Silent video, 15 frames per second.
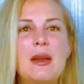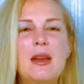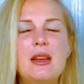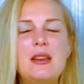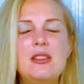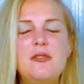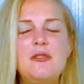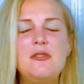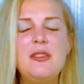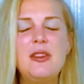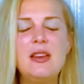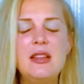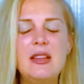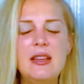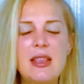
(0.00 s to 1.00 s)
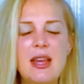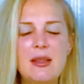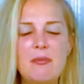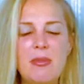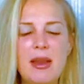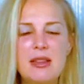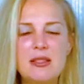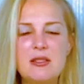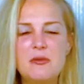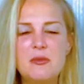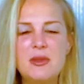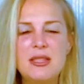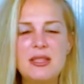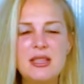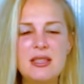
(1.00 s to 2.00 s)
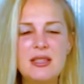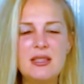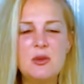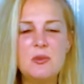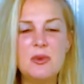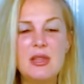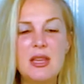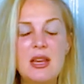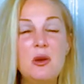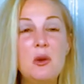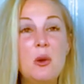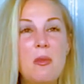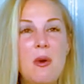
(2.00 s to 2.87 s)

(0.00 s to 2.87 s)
As you're feeling that place of resistance within your